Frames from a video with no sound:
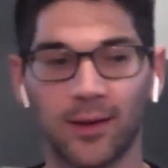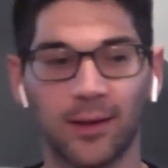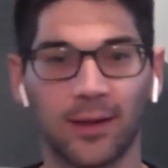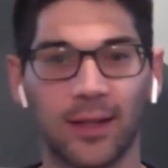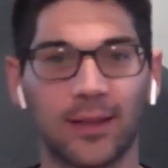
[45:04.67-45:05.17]

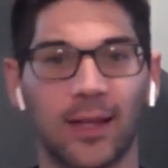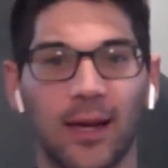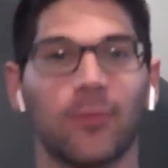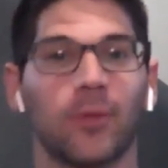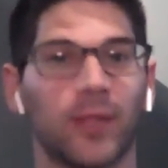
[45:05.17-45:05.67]
like that
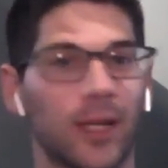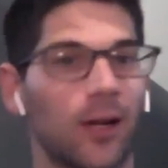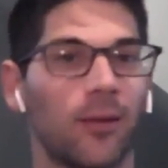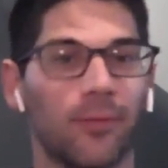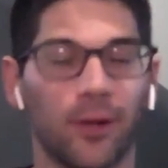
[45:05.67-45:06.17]
what they call a
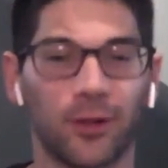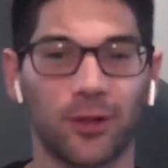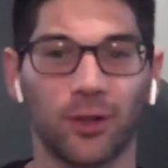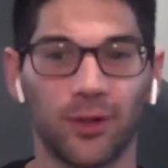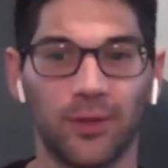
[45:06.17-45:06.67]
functional
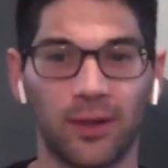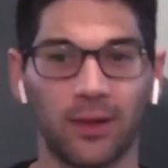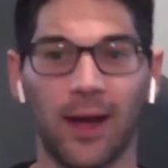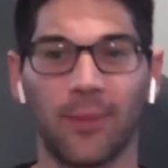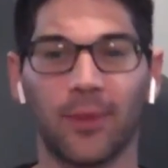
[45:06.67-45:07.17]
living
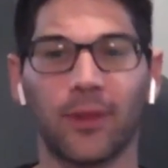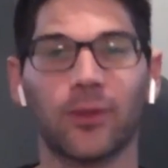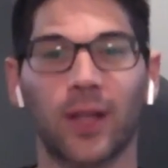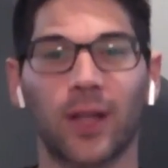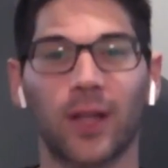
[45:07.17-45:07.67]
lab, and those are
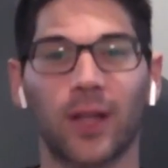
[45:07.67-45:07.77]
kind of